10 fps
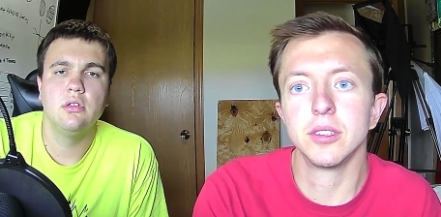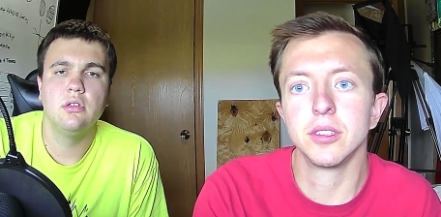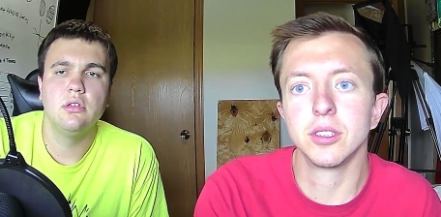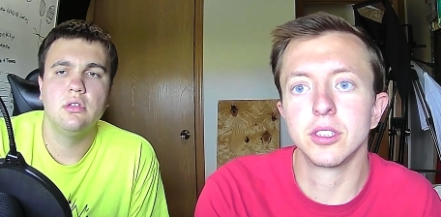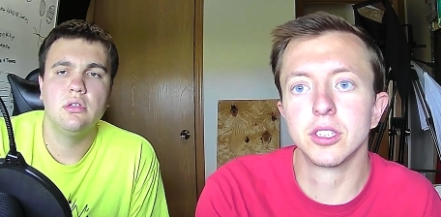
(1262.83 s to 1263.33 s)

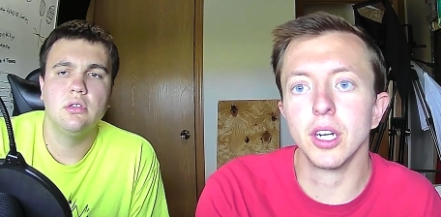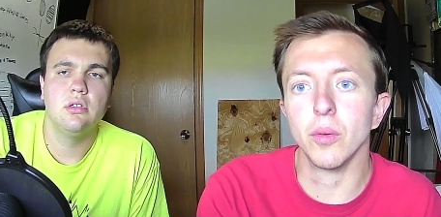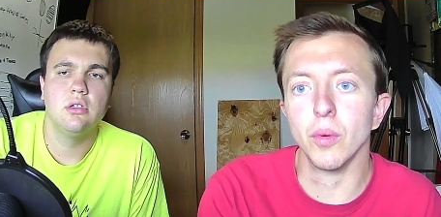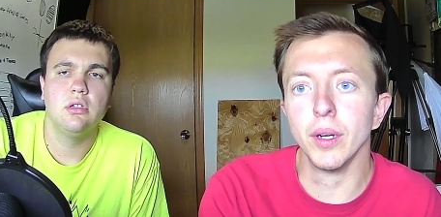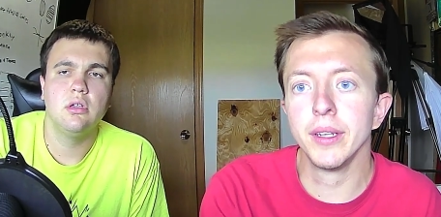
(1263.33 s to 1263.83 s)
Speaker 1: Scott
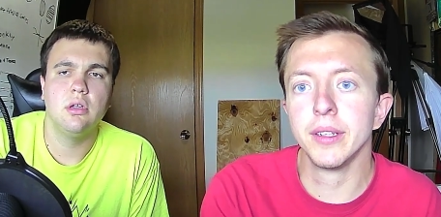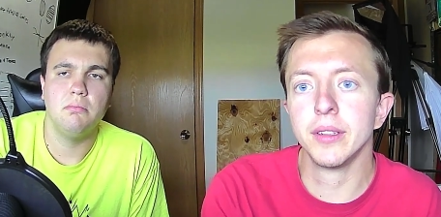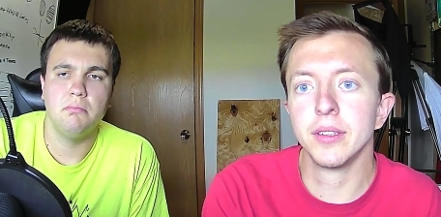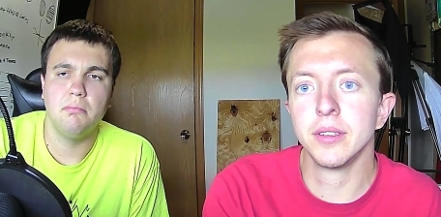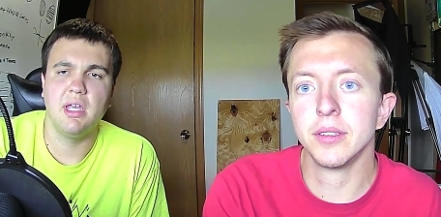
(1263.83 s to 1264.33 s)
what?
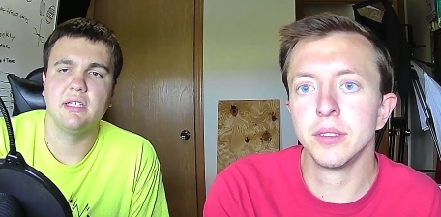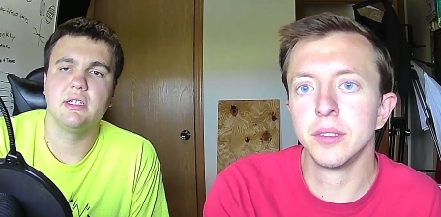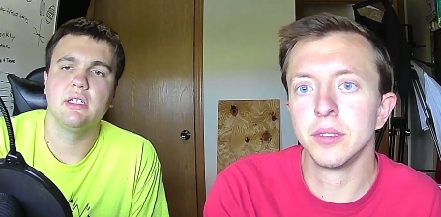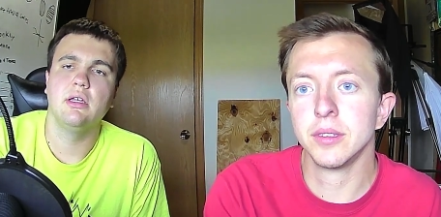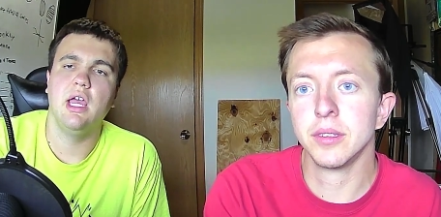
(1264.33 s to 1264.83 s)
Speaker 2: Manley.
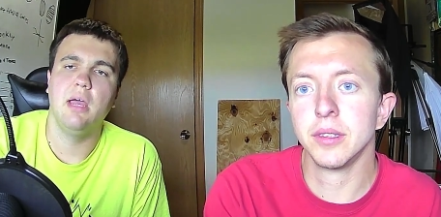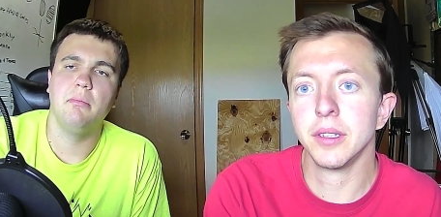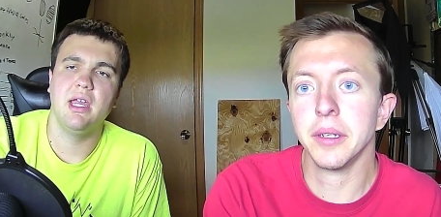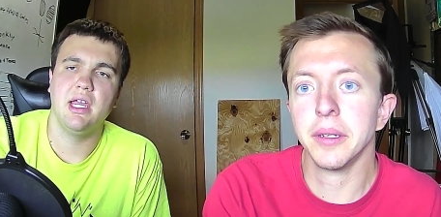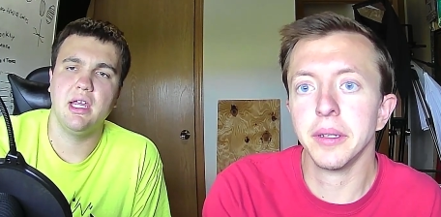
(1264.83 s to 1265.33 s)

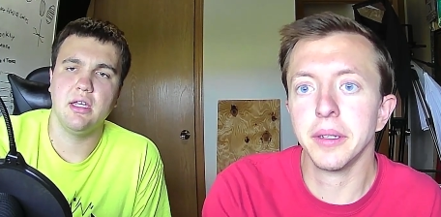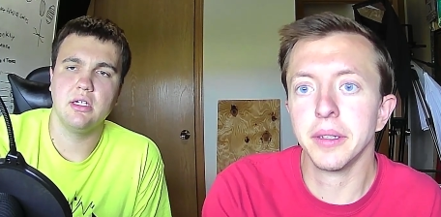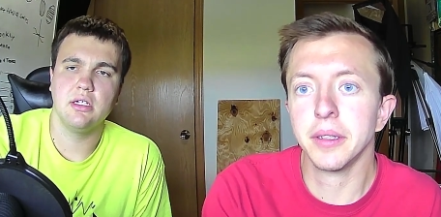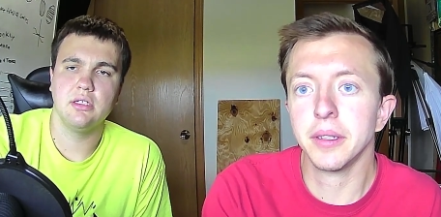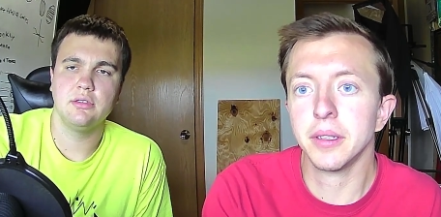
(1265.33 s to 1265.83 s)
M-A.
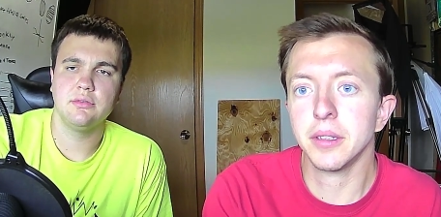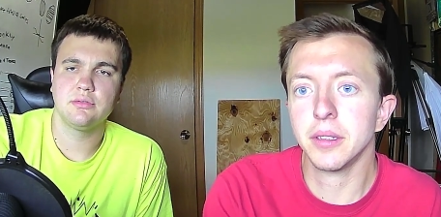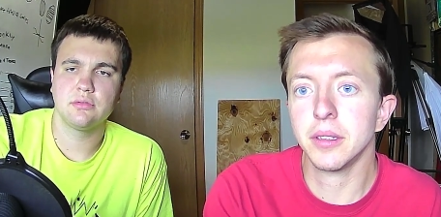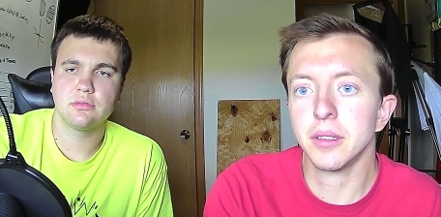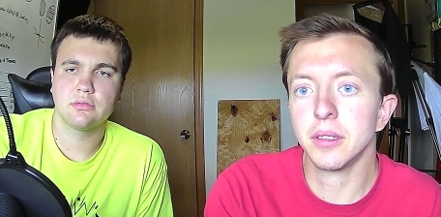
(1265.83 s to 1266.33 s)

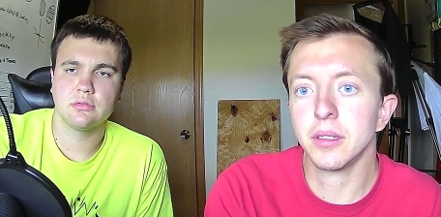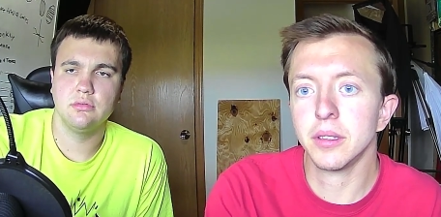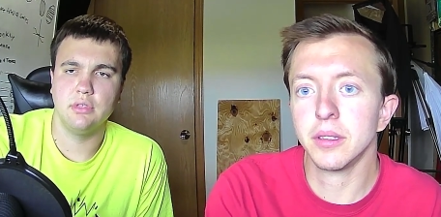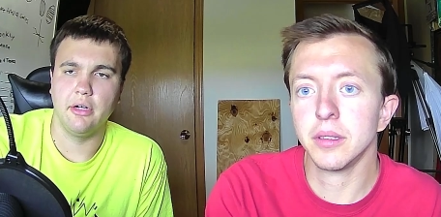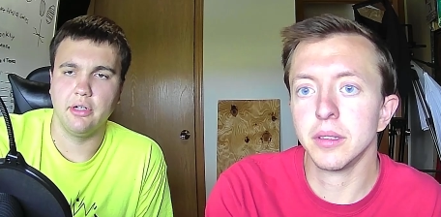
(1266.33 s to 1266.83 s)

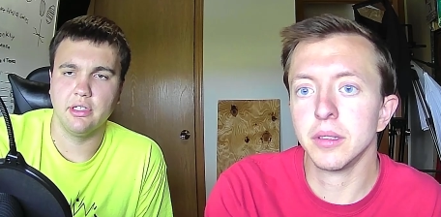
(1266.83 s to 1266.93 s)
There he